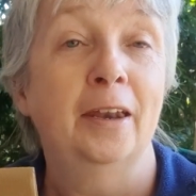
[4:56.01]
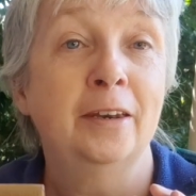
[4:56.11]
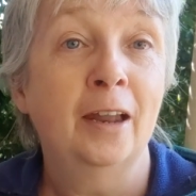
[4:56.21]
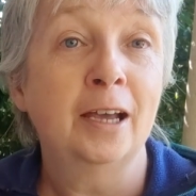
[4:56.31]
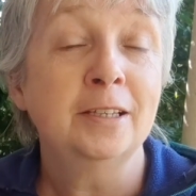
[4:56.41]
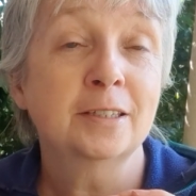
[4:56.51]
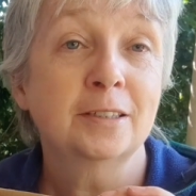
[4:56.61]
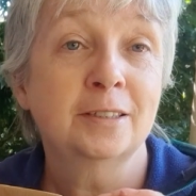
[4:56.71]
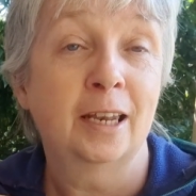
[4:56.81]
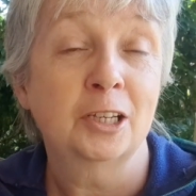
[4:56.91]
Nice
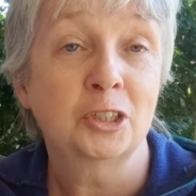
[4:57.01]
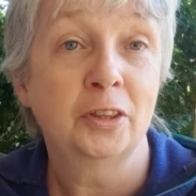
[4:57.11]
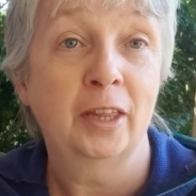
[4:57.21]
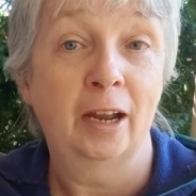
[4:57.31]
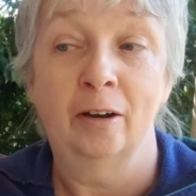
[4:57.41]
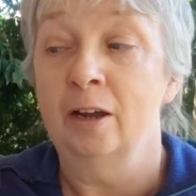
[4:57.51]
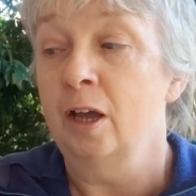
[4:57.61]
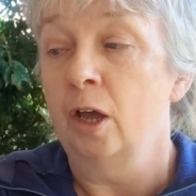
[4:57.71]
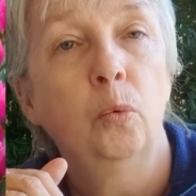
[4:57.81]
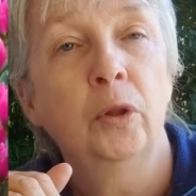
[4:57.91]
selection there.
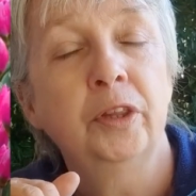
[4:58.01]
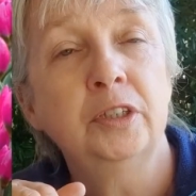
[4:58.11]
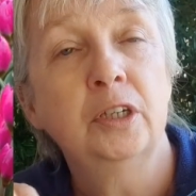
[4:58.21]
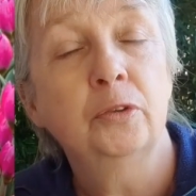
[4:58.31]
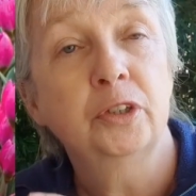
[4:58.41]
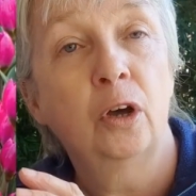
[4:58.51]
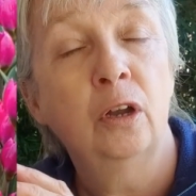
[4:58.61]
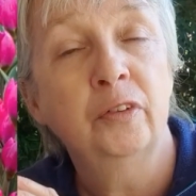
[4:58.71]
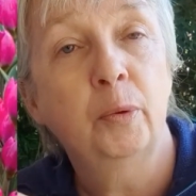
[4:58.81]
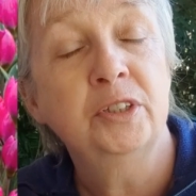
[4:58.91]
One thing to note that
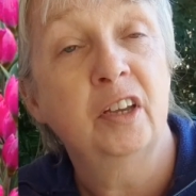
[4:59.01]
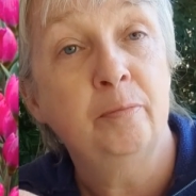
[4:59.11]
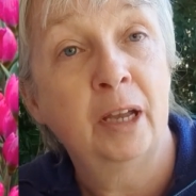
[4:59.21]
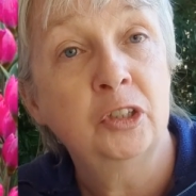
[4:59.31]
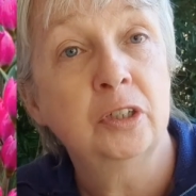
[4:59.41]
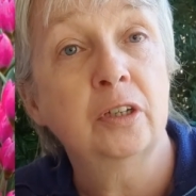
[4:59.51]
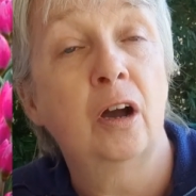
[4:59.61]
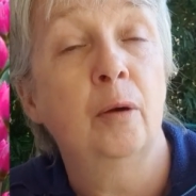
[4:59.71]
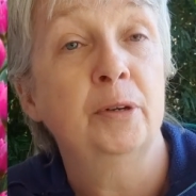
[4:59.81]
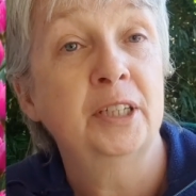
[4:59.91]
all of the ones I've mentioned
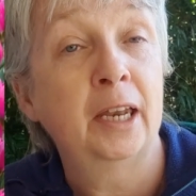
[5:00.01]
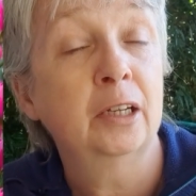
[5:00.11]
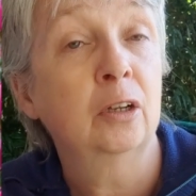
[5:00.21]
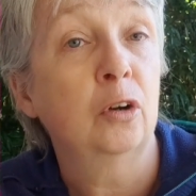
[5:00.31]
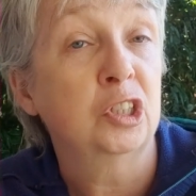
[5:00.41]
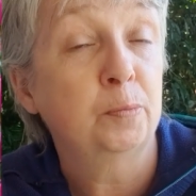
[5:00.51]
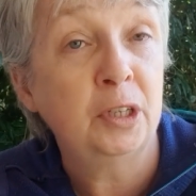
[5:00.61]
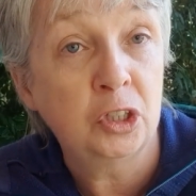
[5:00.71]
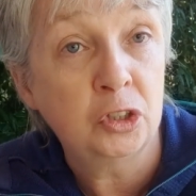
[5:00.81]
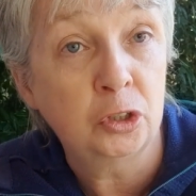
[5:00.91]
are botanical or
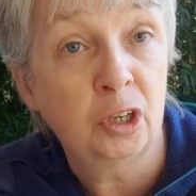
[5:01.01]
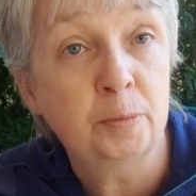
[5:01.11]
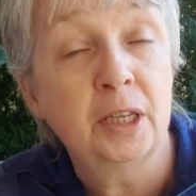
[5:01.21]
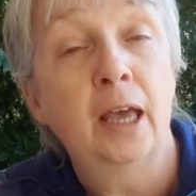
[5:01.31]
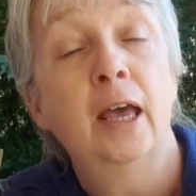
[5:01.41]
species tulips,